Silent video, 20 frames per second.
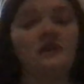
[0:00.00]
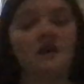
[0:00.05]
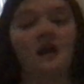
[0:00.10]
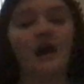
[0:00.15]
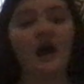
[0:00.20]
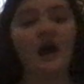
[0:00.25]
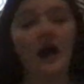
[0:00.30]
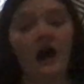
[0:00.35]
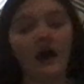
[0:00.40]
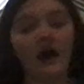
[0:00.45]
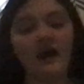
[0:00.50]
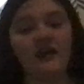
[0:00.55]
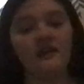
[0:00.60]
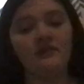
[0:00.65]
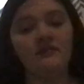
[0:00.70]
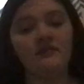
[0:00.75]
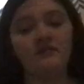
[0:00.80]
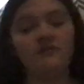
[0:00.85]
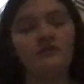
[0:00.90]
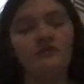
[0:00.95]
I
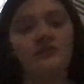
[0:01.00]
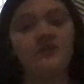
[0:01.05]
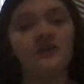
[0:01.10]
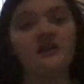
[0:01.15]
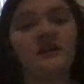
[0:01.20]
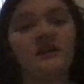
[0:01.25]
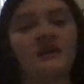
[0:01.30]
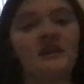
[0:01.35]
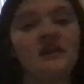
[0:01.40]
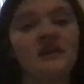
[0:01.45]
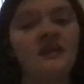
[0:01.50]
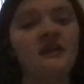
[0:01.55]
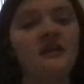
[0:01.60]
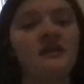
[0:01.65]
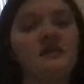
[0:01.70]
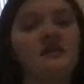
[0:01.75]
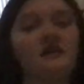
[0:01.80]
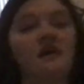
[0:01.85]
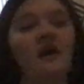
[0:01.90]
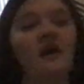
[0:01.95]
am free,
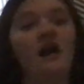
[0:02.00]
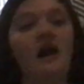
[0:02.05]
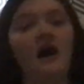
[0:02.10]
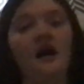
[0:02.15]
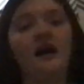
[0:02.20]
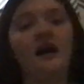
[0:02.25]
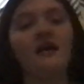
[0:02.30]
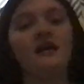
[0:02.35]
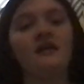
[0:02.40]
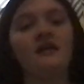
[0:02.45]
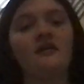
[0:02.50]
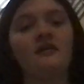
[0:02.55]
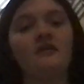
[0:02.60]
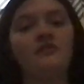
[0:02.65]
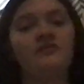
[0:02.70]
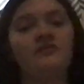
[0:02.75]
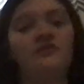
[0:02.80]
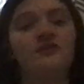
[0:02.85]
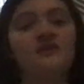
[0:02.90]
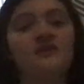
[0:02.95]
I am
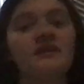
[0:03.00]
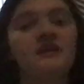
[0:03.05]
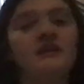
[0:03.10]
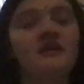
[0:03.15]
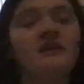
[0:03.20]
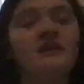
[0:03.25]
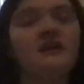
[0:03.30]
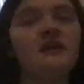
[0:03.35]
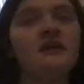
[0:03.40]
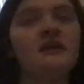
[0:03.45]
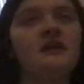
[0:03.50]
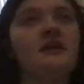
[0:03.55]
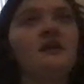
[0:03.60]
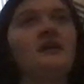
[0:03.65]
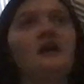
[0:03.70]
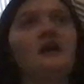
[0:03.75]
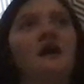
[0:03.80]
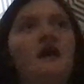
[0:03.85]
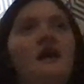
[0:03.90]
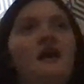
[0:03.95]
free.
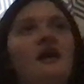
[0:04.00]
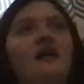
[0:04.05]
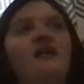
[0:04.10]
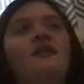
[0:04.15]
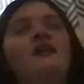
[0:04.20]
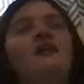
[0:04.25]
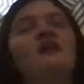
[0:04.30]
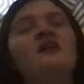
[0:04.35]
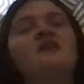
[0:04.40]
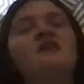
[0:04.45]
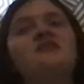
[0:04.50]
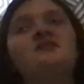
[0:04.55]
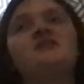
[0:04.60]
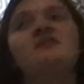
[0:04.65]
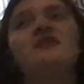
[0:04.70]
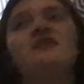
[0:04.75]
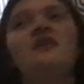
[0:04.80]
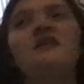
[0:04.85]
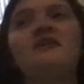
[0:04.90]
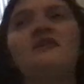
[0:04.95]
Hell lost
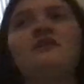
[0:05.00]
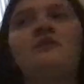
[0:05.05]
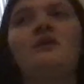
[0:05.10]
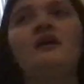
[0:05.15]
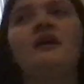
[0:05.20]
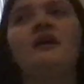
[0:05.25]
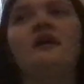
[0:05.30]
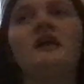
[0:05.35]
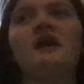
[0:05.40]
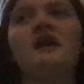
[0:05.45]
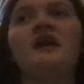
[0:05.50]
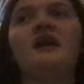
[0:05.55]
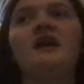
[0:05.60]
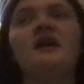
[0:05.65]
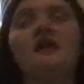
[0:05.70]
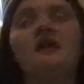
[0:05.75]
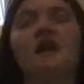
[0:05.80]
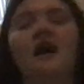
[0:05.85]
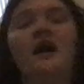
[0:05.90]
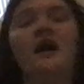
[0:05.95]
another one,
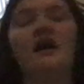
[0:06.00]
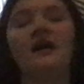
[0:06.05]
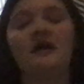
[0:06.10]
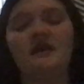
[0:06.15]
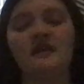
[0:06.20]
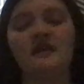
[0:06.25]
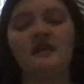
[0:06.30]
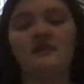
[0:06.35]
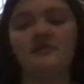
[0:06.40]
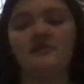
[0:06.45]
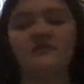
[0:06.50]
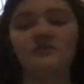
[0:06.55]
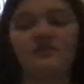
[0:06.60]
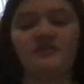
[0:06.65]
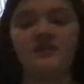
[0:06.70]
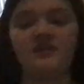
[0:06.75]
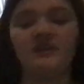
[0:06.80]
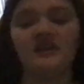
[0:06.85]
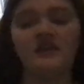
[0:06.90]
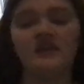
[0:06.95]
I am
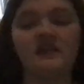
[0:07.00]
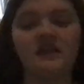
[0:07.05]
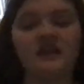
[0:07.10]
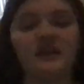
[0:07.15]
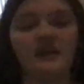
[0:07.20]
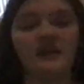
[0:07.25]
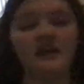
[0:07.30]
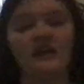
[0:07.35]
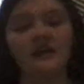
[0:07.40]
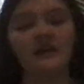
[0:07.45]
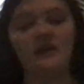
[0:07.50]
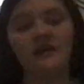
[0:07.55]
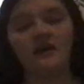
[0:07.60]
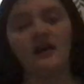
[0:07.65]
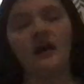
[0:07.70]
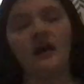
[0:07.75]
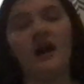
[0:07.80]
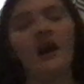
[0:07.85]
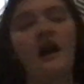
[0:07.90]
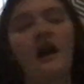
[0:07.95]
free,
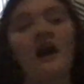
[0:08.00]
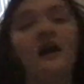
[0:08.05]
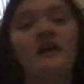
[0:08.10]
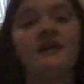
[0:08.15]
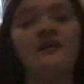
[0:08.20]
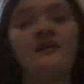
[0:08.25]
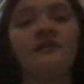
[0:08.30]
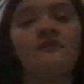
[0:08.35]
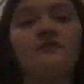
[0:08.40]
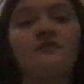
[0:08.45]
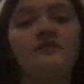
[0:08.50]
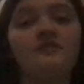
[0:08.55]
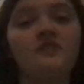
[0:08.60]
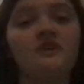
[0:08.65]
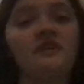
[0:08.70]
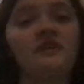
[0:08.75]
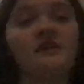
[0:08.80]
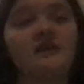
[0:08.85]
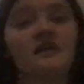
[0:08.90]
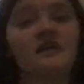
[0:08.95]
I am
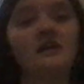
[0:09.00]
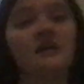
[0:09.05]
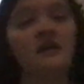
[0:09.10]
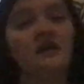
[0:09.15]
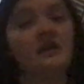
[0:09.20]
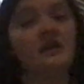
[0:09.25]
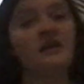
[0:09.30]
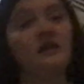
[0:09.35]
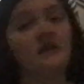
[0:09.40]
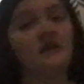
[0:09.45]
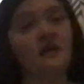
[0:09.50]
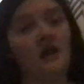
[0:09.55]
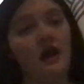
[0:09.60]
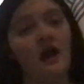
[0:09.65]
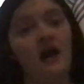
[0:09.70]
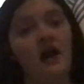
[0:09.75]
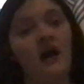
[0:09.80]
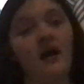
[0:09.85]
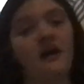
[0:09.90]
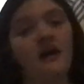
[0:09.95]
free,
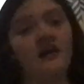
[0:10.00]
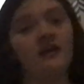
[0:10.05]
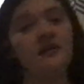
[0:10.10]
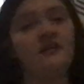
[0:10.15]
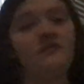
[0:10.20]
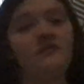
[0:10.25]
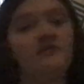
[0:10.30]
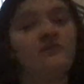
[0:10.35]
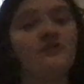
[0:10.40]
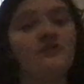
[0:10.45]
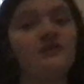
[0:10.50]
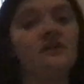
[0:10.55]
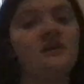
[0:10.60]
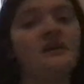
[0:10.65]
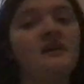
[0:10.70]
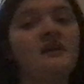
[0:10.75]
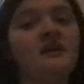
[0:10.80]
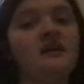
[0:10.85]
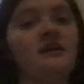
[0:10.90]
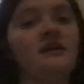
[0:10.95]
I am
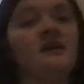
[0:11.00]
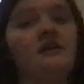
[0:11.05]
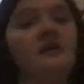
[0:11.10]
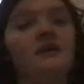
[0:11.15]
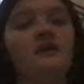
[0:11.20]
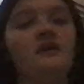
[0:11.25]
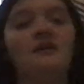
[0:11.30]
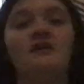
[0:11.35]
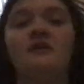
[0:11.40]
free.